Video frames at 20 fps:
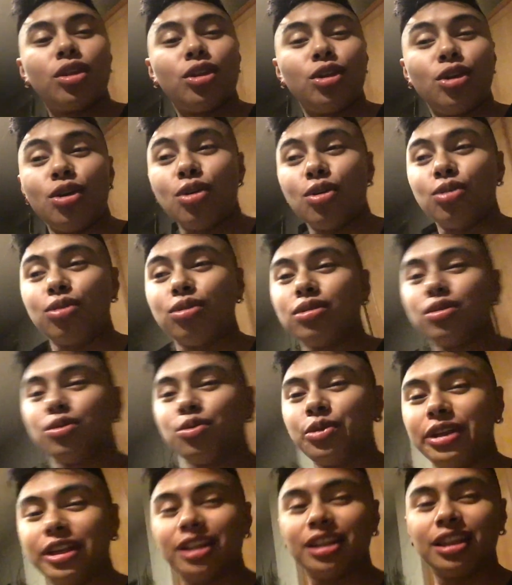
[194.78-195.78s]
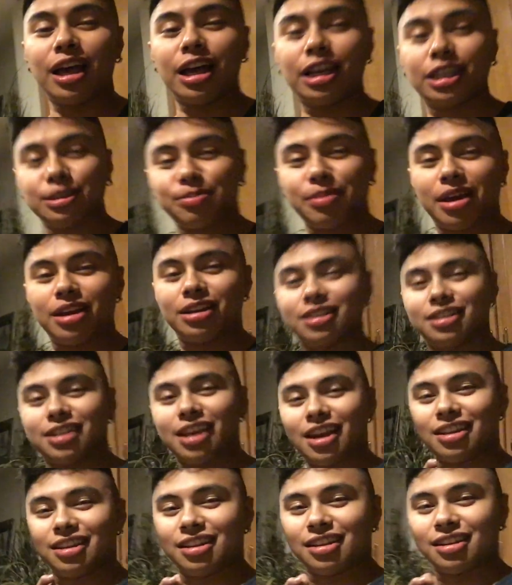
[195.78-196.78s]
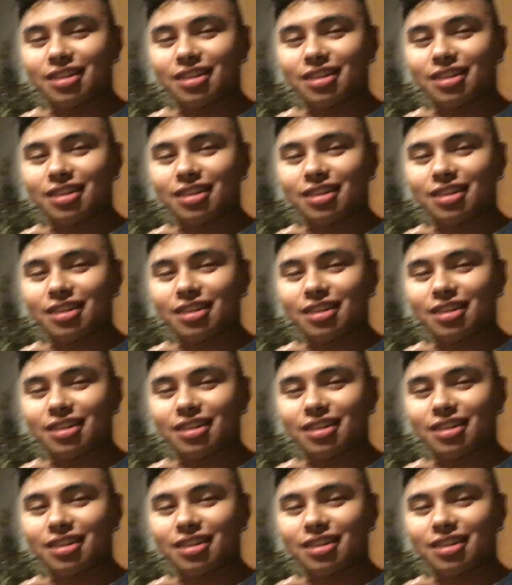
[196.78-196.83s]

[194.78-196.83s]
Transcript: Yo, we the last man standing.